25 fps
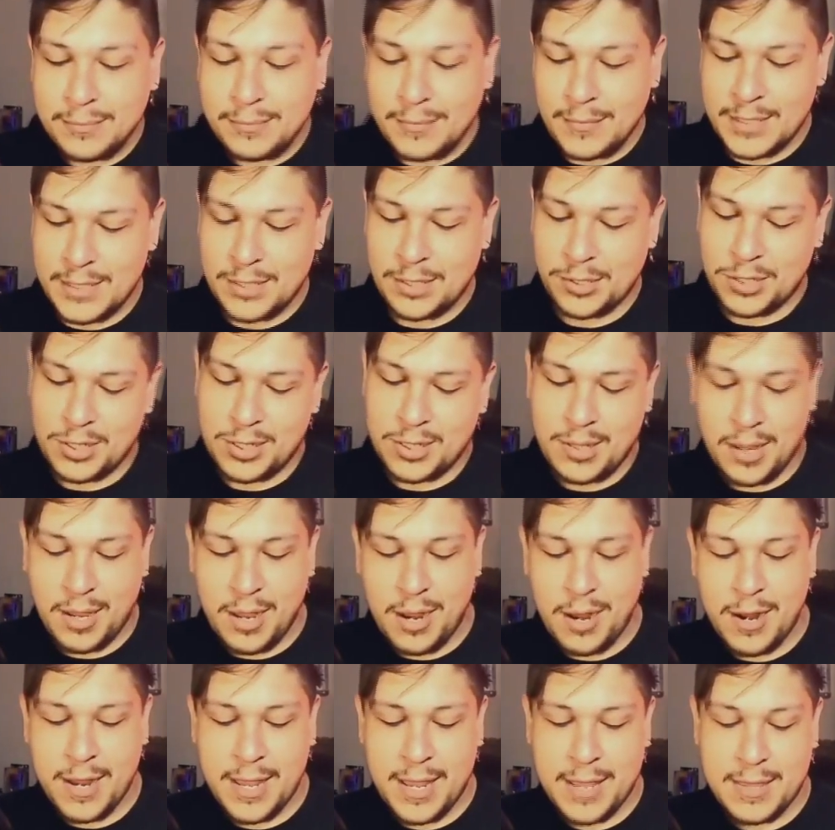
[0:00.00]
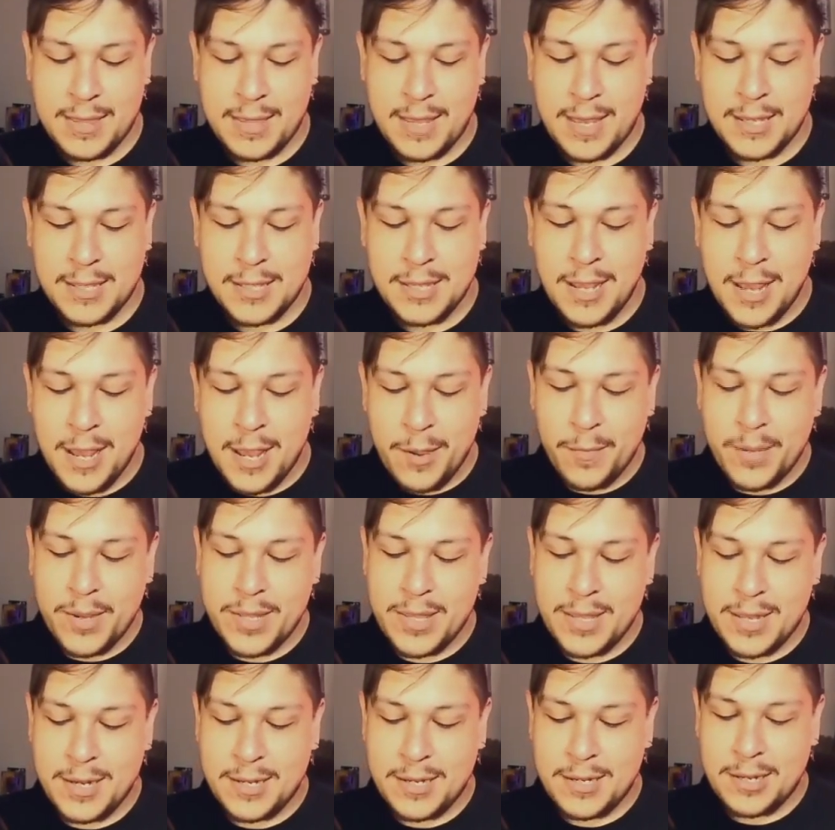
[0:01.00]
So she's like, all right, yeah, thanks. But
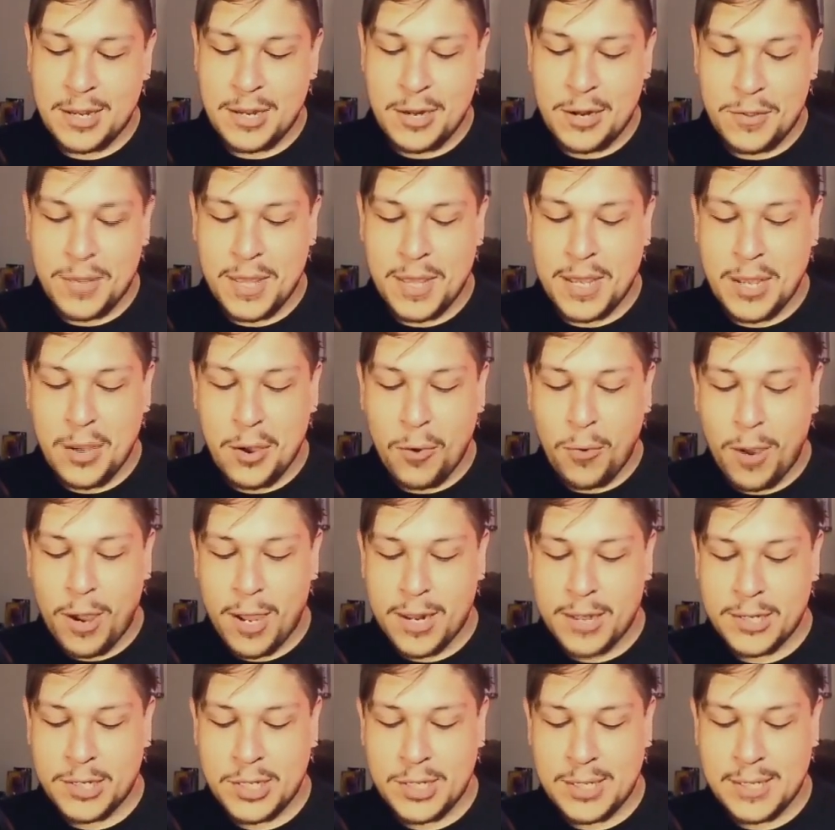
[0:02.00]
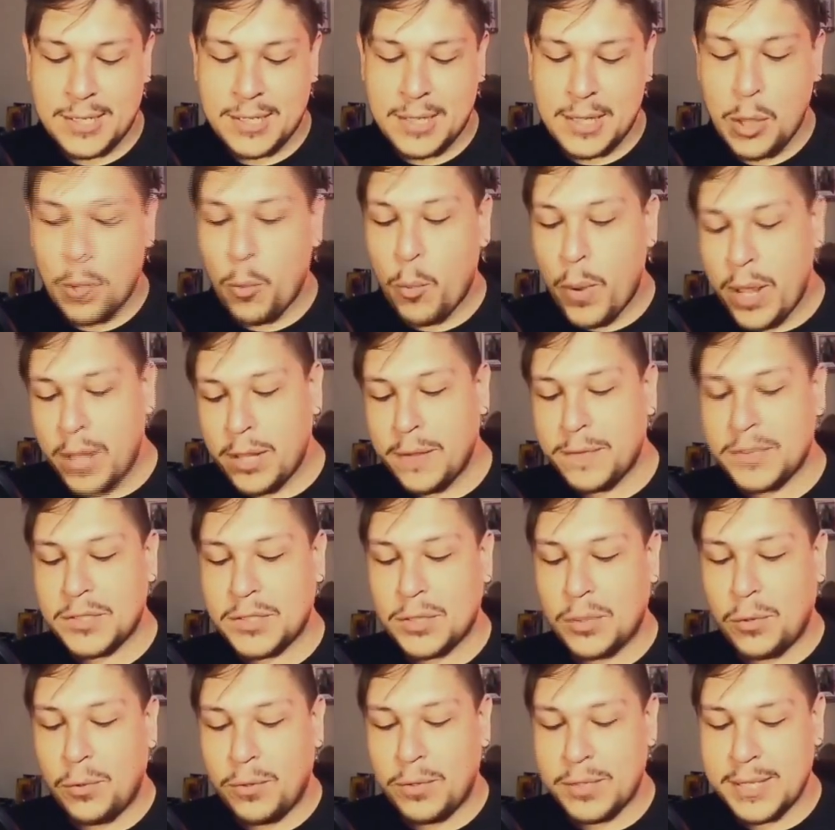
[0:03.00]
then, you know, they go on. She says, the Well of
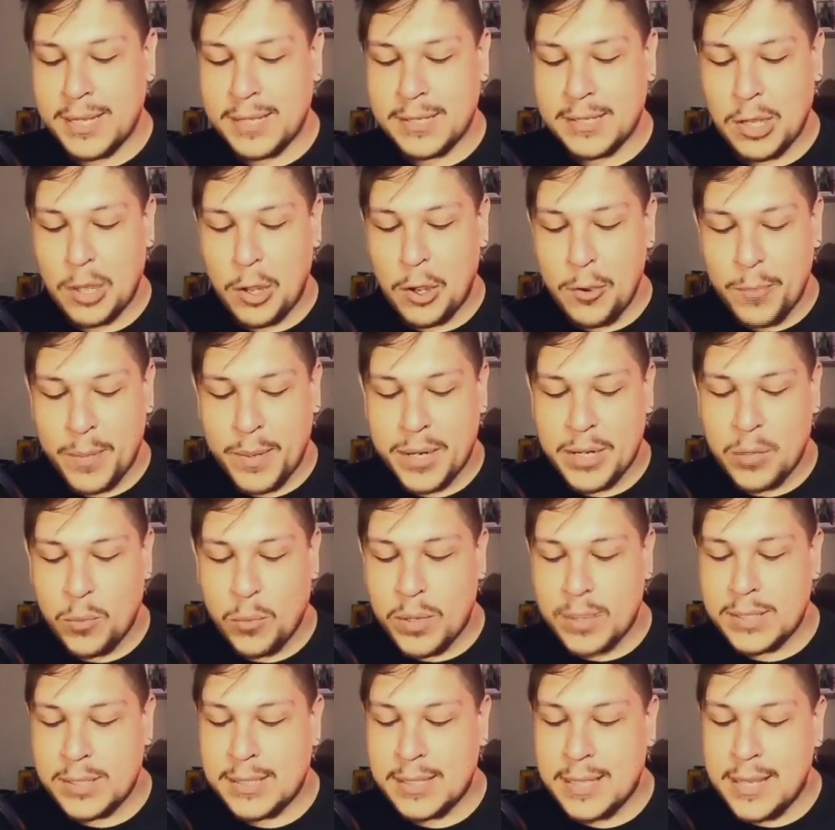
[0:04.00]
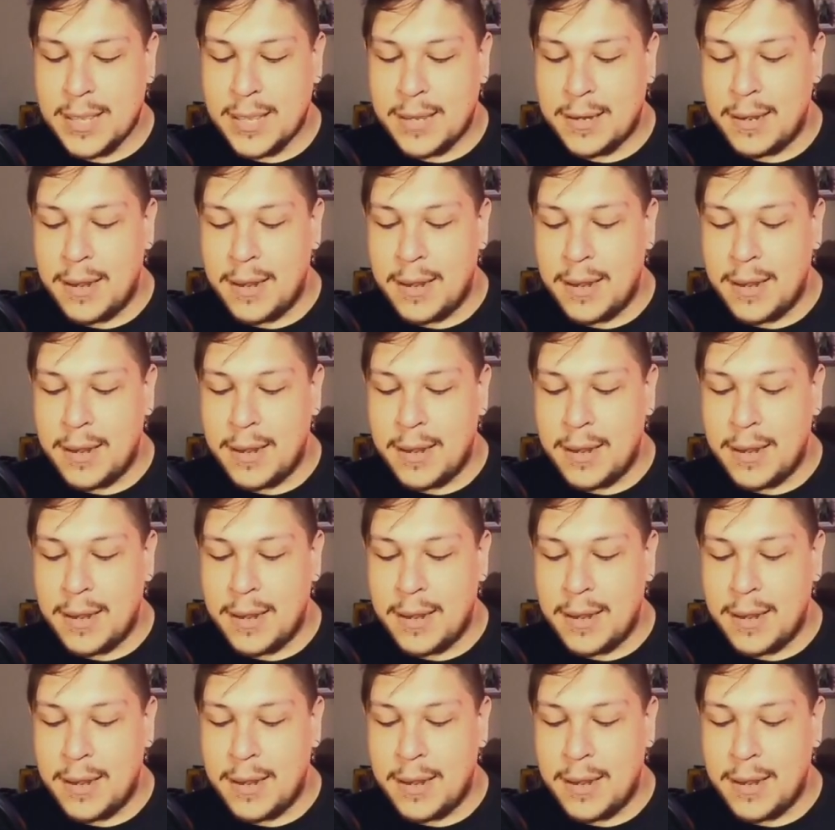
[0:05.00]
Souls has opened once again.